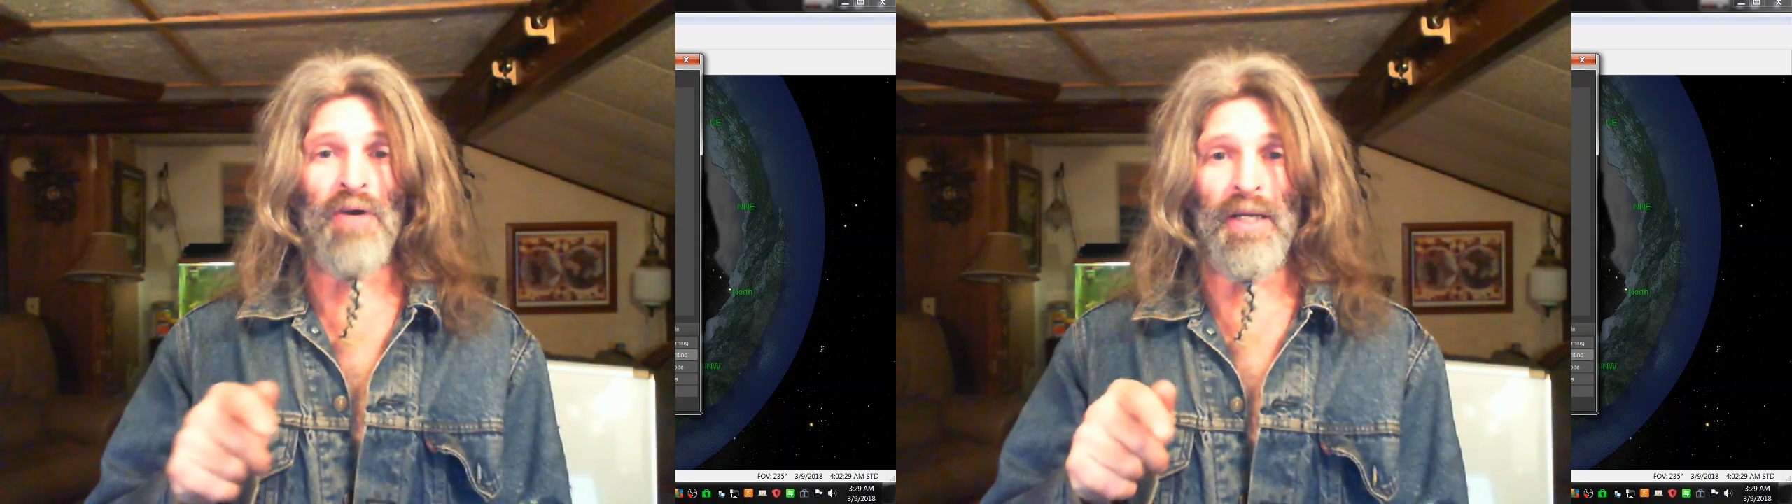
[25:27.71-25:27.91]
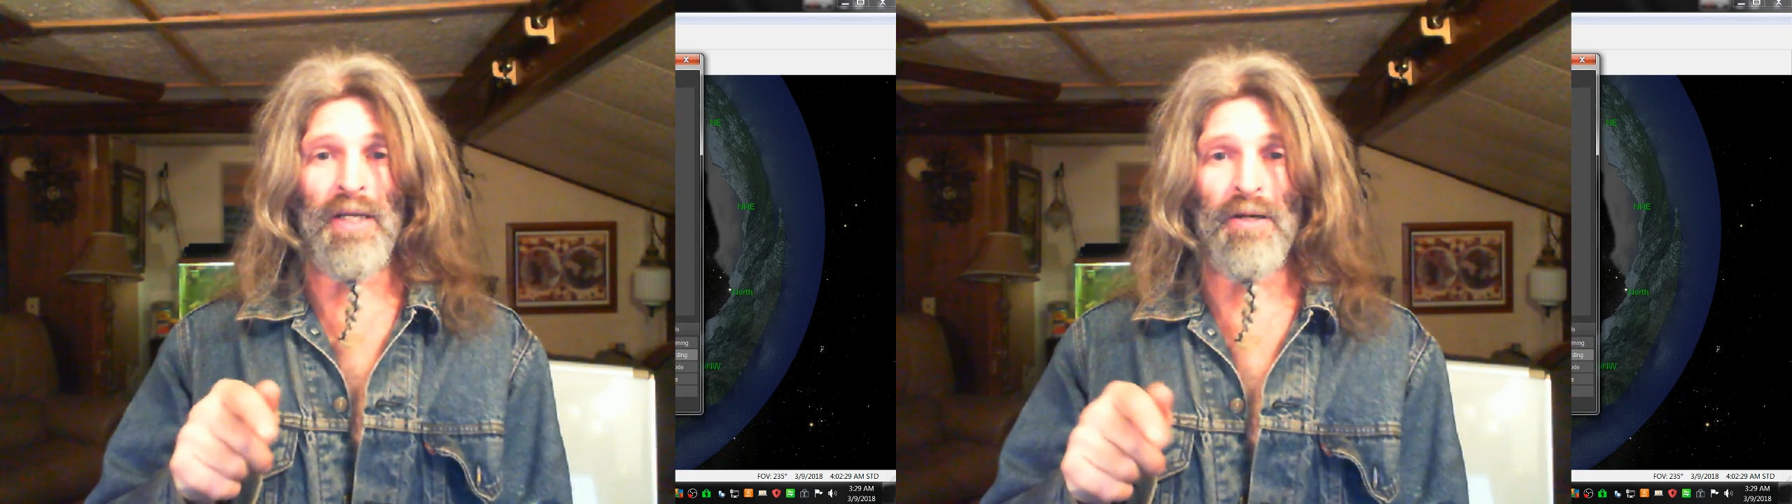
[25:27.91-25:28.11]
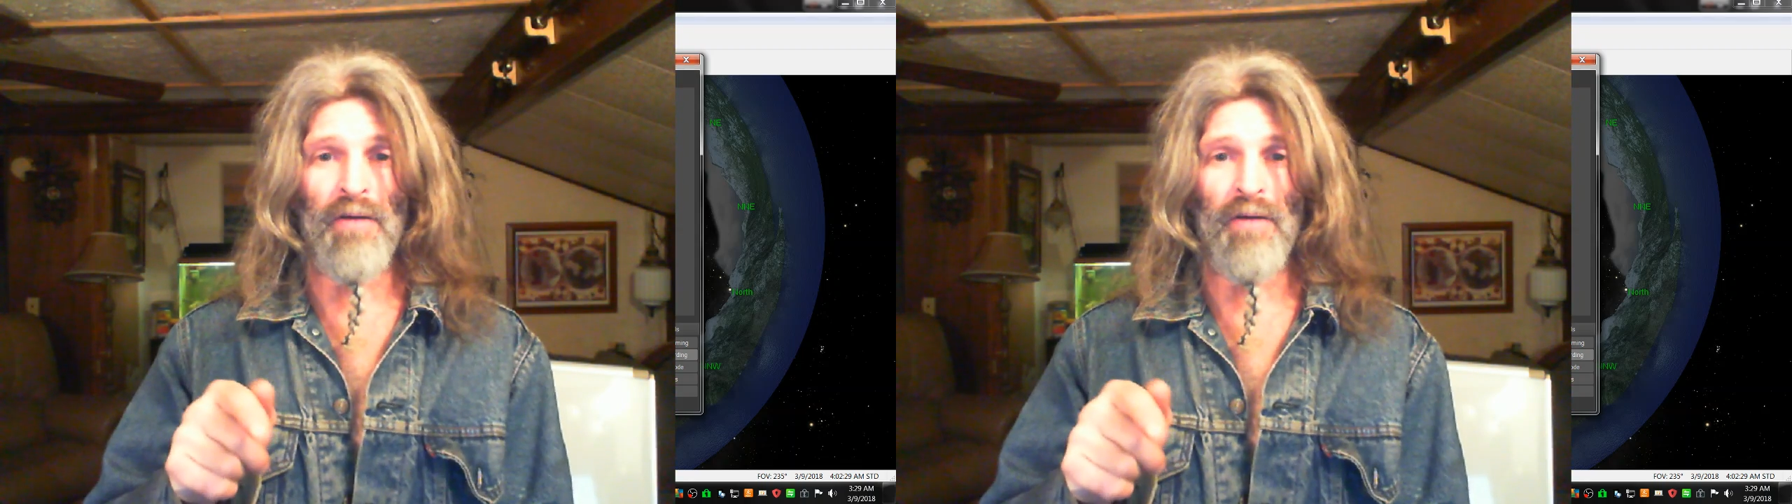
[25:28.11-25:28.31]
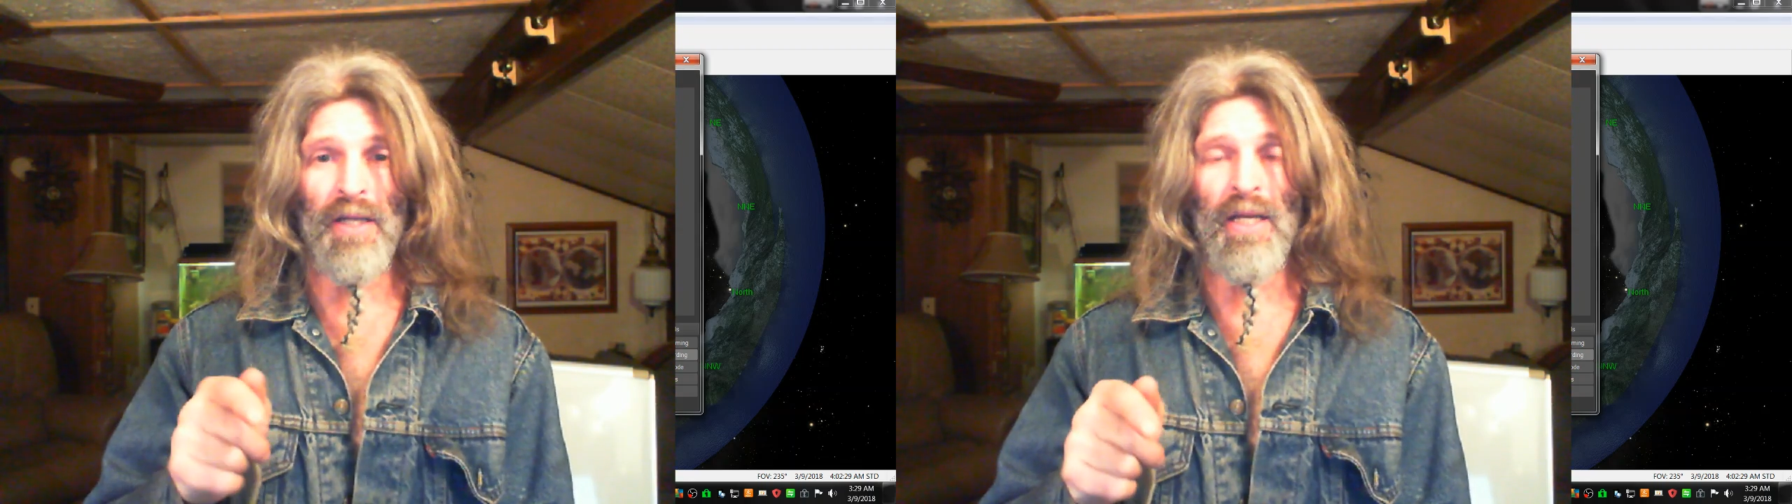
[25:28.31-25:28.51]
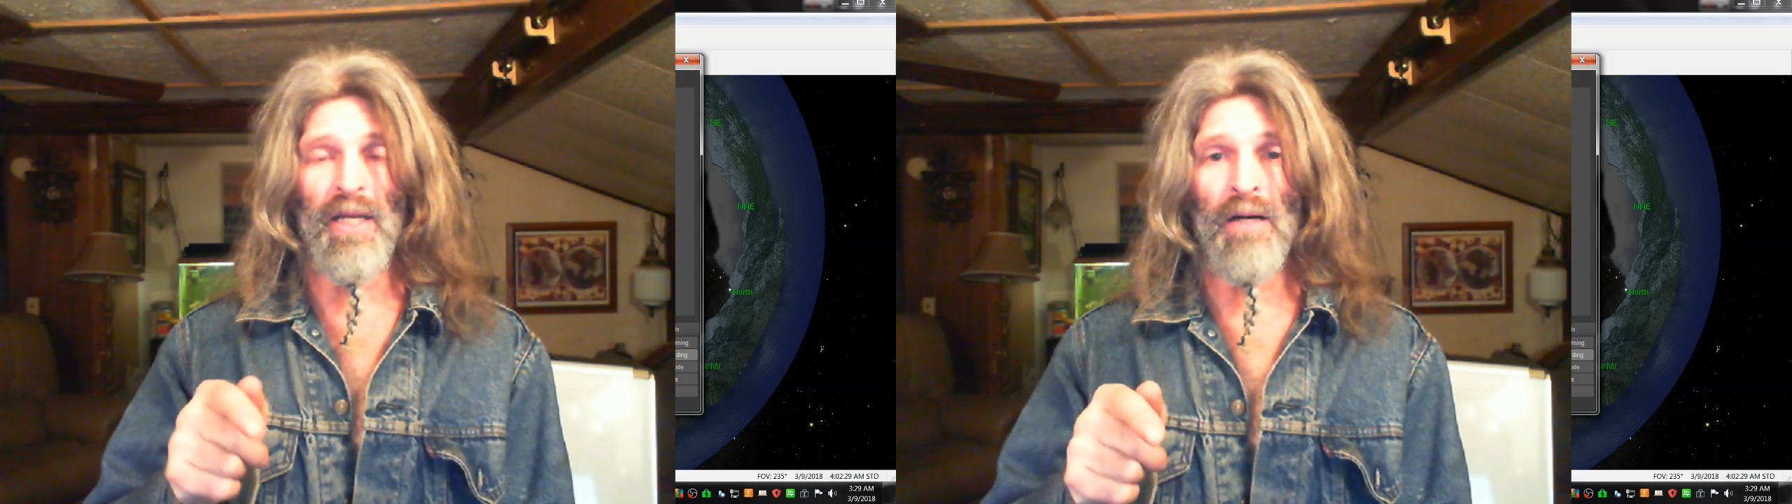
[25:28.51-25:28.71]
here, right
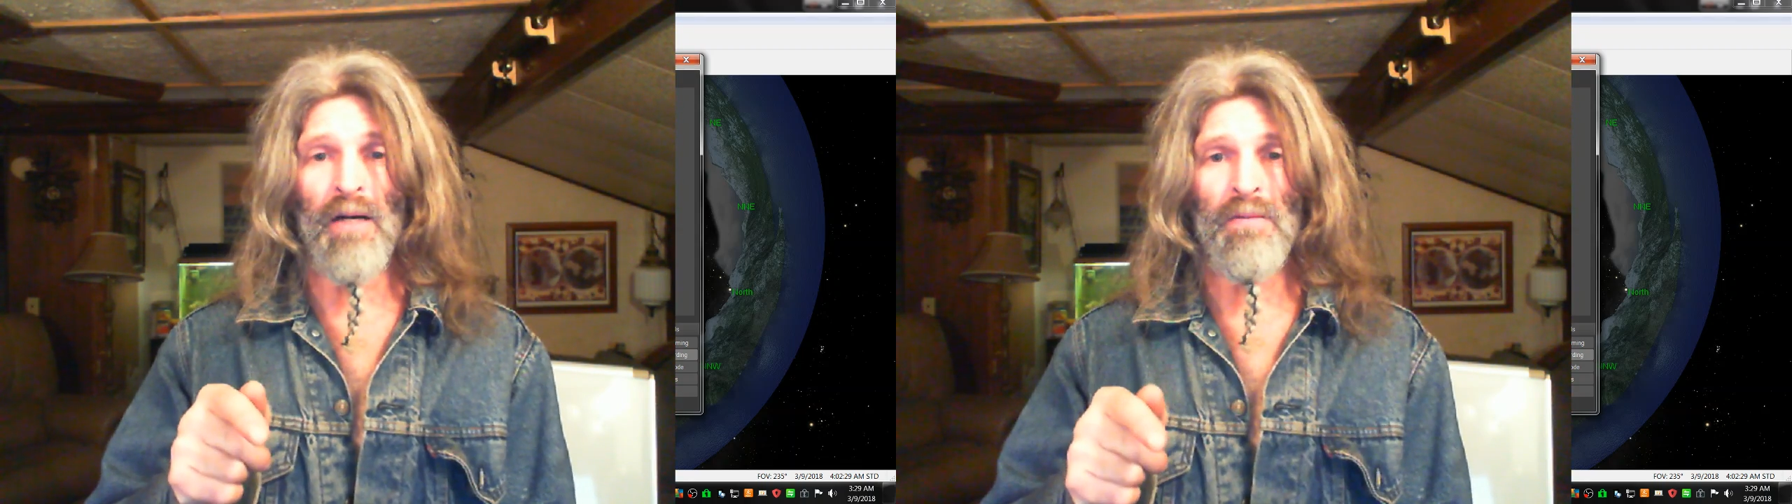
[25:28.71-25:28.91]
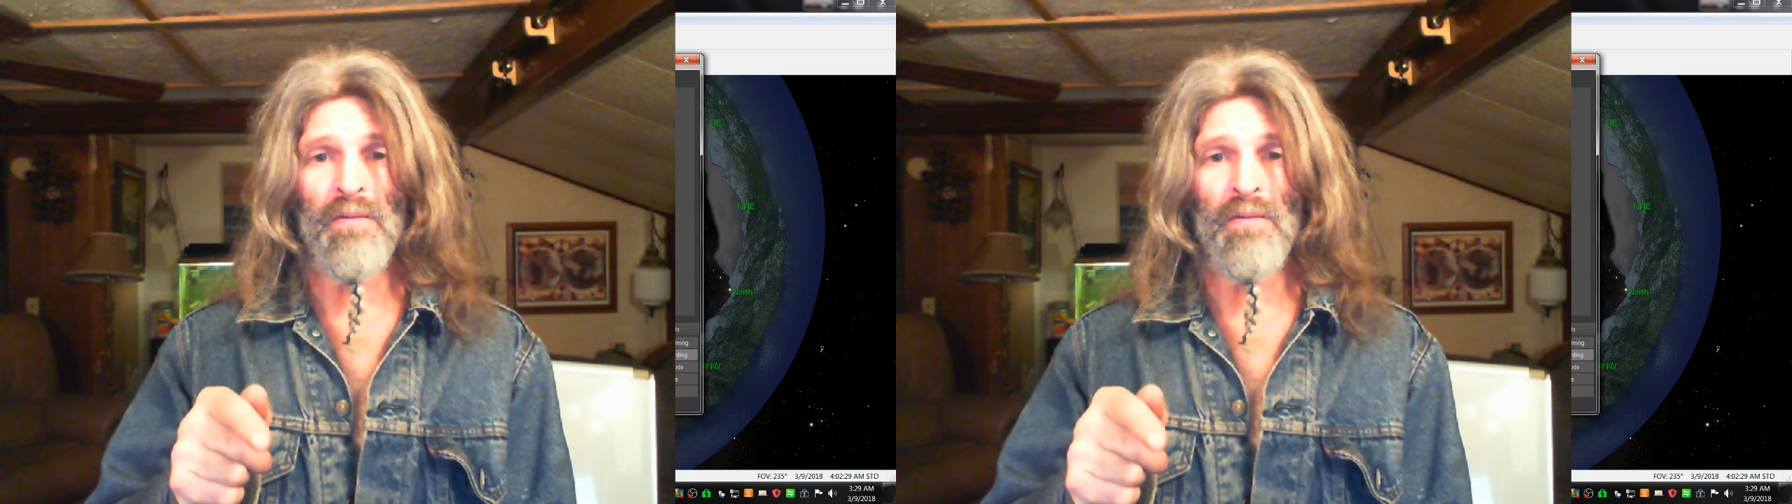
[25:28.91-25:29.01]
now,